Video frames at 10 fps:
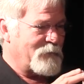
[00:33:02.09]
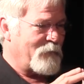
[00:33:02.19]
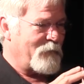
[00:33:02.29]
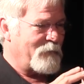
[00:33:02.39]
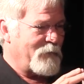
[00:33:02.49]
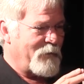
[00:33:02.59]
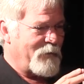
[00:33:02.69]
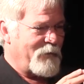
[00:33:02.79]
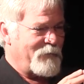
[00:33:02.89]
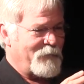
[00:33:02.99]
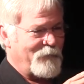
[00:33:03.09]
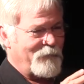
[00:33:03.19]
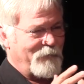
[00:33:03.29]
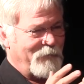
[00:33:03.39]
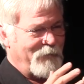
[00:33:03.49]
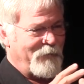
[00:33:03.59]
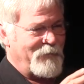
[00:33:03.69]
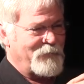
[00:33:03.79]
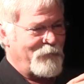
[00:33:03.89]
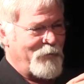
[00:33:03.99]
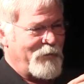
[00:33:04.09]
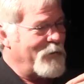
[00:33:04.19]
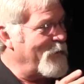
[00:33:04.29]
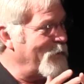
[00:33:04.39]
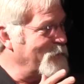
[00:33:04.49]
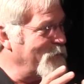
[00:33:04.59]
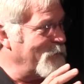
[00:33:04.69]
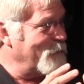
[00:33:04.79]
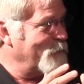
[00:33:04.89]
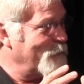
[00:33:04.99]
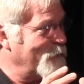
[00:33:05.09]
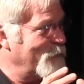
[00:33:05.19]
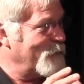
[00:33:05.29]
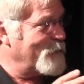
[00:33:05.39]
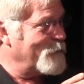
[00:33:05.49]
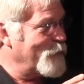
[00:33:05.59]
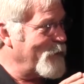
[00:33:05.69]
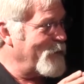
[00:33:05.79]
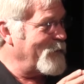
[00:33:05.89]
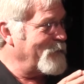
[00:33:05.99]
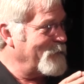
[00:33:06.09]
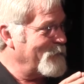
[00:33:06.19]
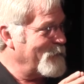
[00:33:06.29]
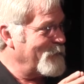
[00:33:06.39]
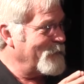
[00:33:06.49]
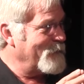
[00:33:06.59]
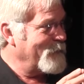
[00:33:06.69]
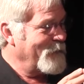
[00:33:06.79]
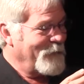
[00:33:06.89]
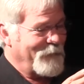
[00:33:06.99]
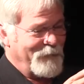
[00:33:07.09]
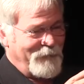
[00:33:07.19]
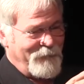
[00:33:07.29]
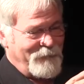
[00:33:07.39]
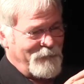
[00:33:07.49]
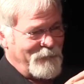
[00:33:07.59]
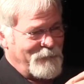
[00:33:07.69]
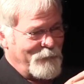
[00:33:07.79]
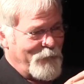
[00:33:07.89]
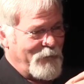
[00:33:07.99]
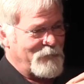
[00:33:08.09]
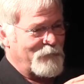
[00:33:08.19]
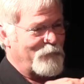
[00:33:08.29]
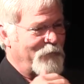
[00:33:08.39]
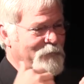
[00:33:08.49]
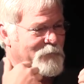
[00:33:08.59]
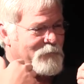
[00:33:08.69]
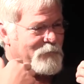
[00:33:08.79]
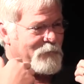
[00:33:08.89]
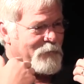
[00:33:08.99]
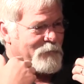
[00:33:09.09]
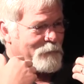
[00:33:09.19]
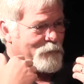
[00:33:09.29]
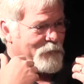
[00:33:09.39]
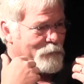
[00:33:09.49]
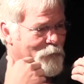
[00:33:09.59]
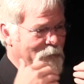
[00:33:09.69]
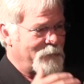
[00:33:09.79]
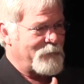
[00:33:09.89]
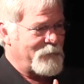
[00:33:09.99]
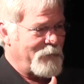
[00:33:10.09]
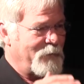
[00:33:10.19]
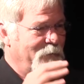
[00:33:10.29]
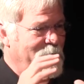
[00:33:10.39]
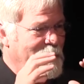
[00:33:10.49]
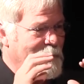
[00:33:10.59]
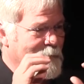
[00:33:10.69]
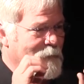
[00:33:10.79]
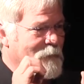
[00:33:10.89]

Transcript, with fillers: And so, and I, I don't know, I guess you can make an analogy to, to planning uh, in, in some cases where you just, you need to, you plant the seed, you need to